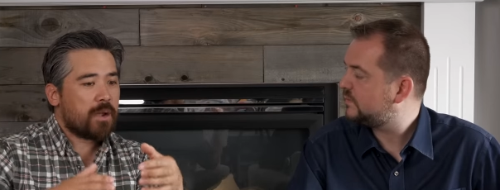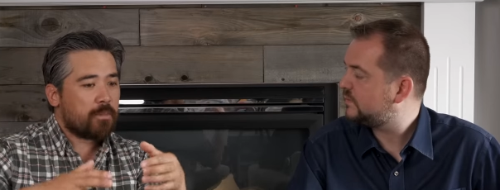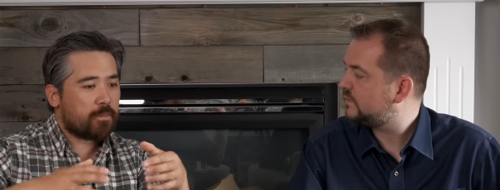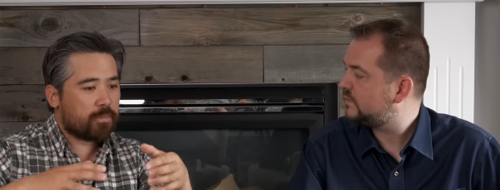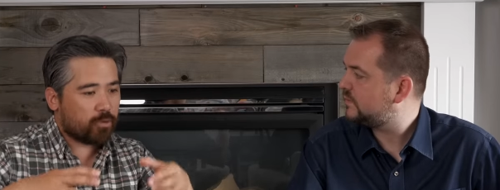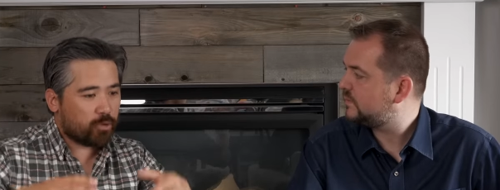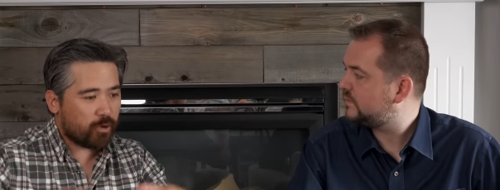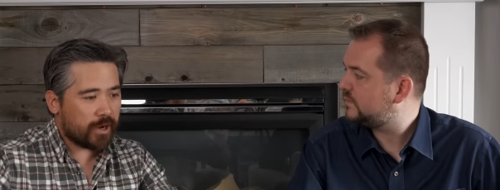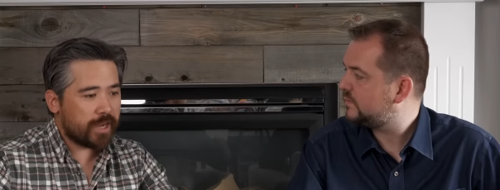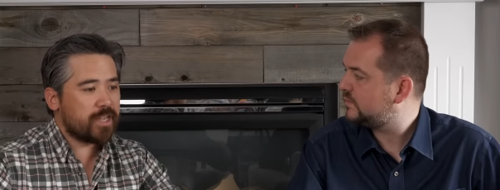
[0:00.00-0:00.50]

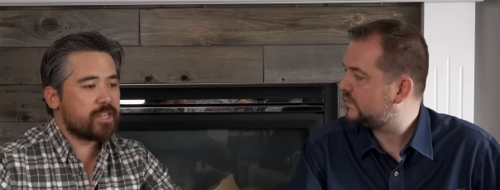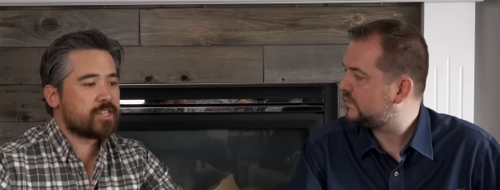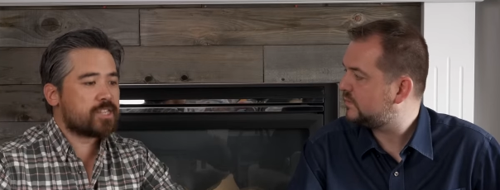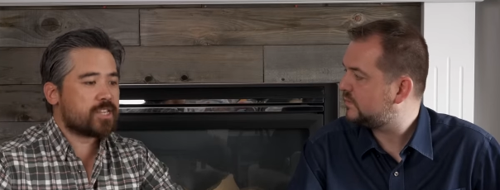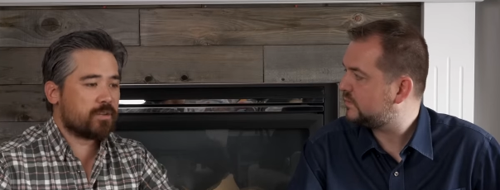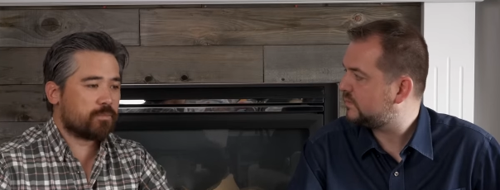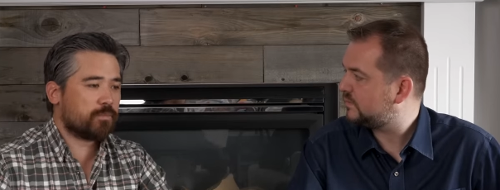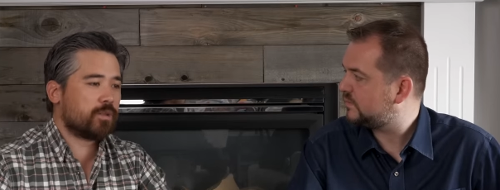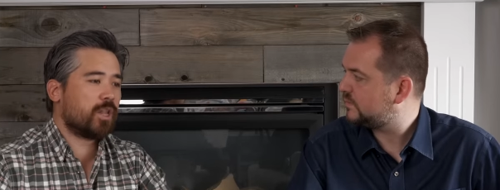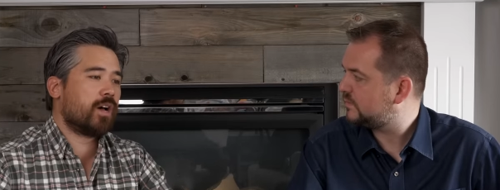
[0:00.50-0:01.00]
Speaker 1: bring
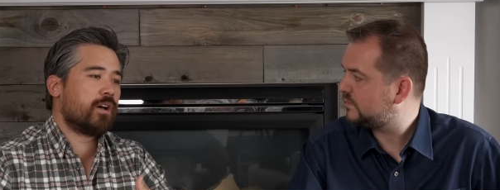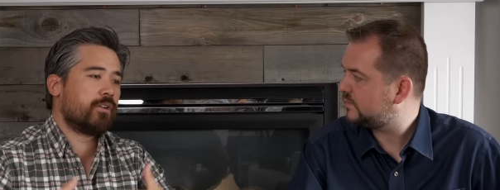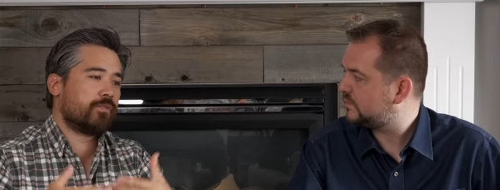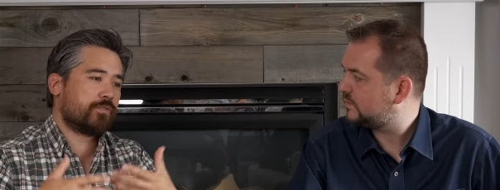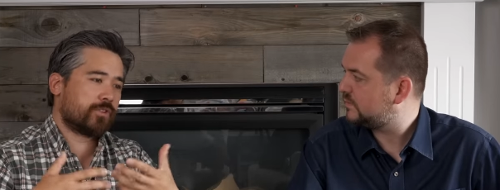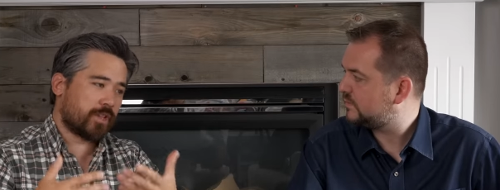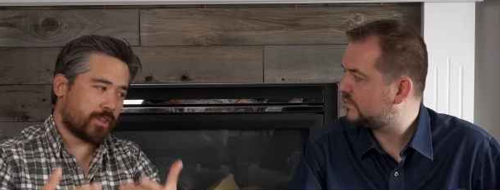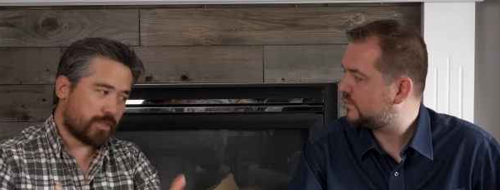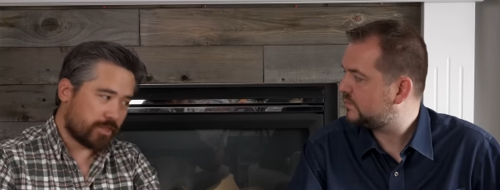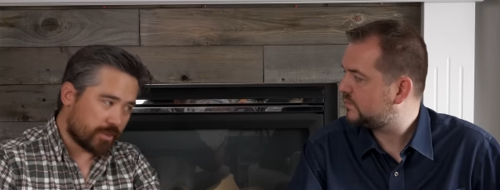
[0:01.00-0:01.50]
some love
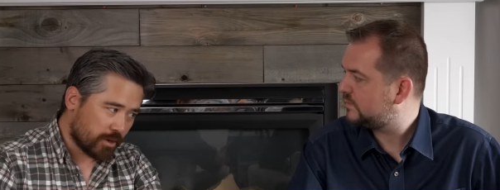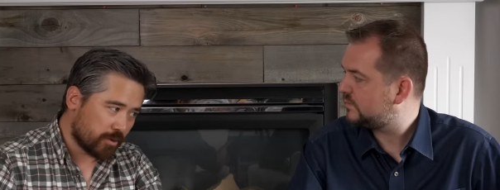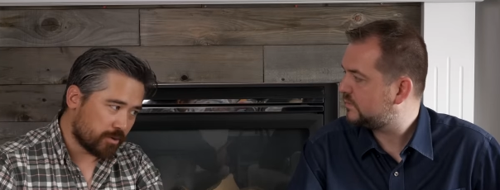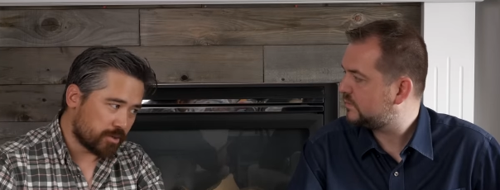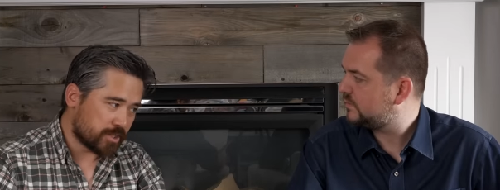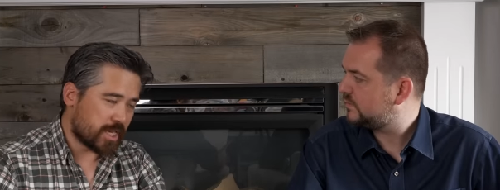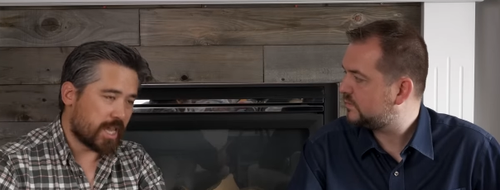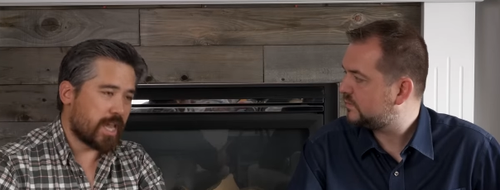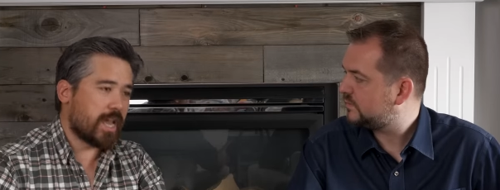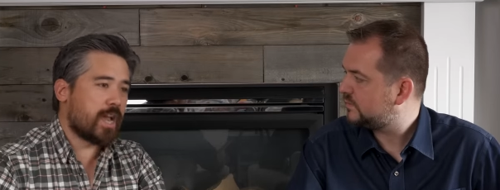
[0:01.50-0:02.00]
to
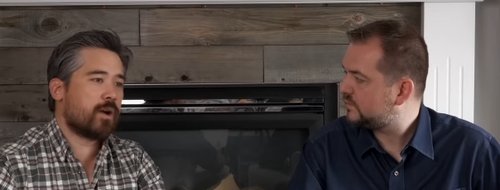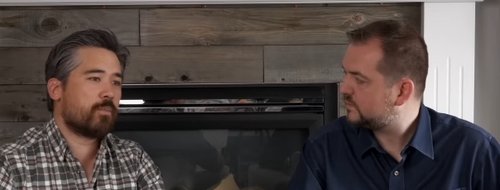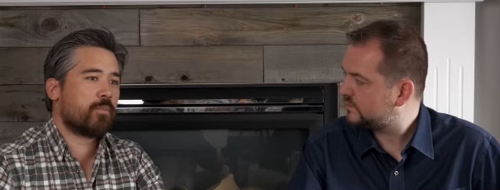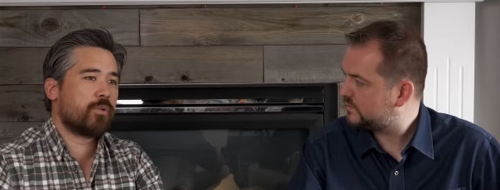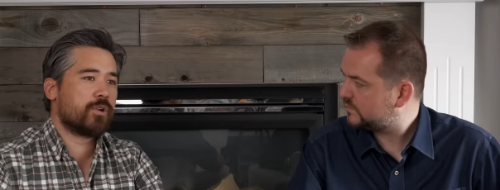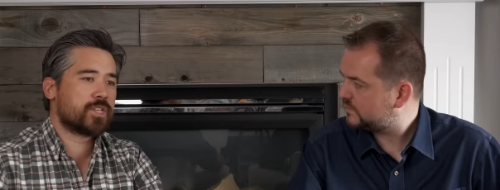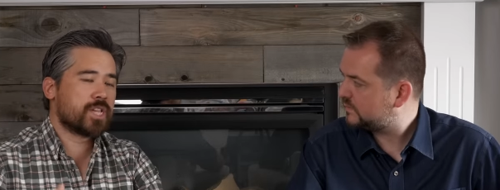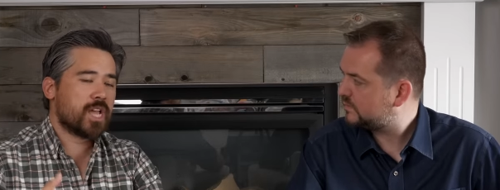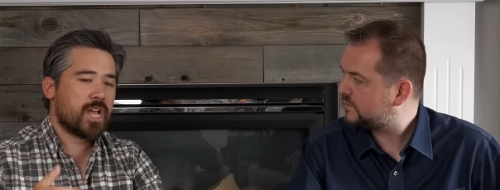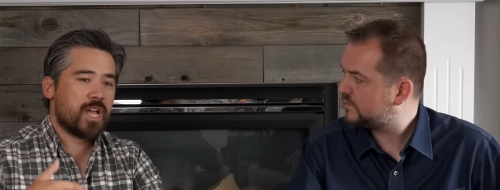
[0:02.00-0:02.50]
those
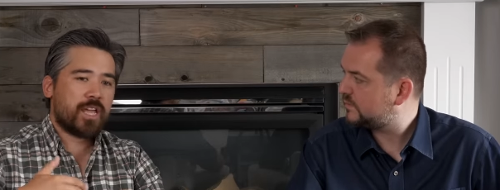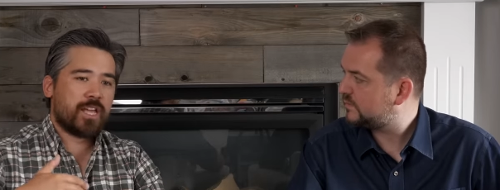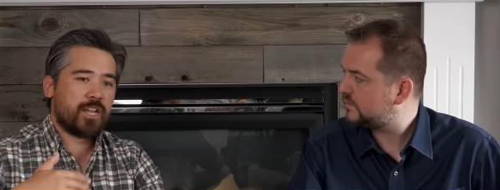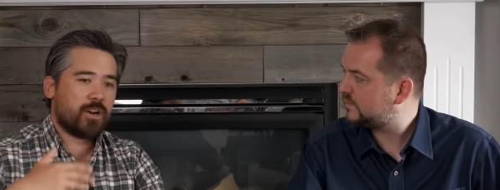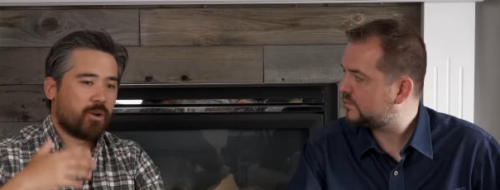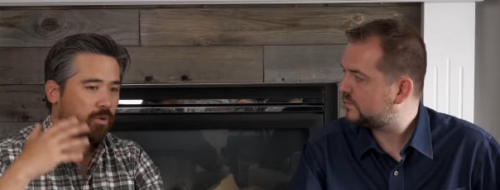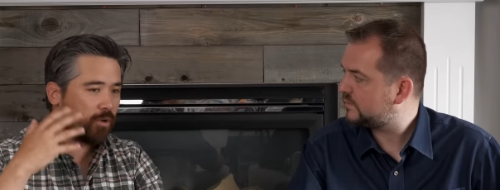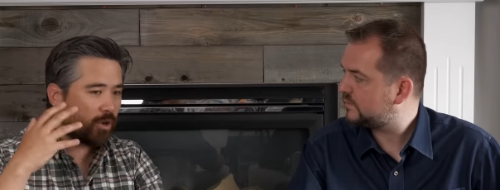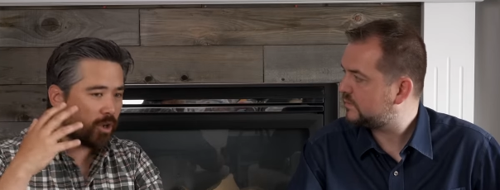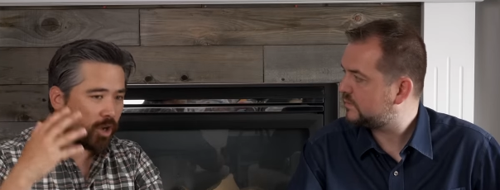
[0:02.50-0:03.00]
cameras, you
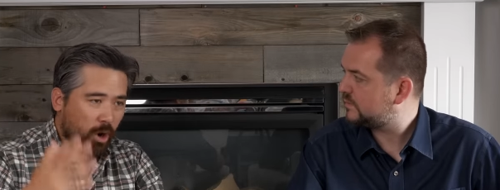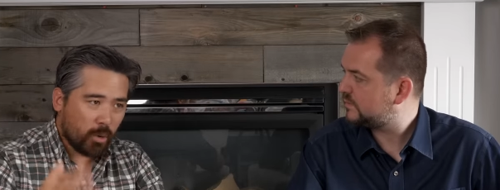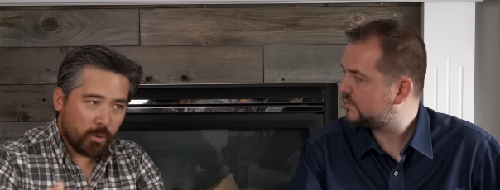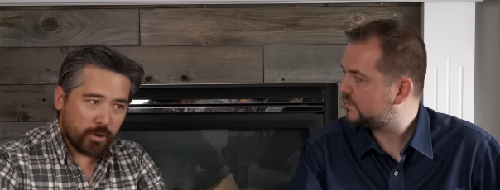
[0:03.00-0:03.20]
know, go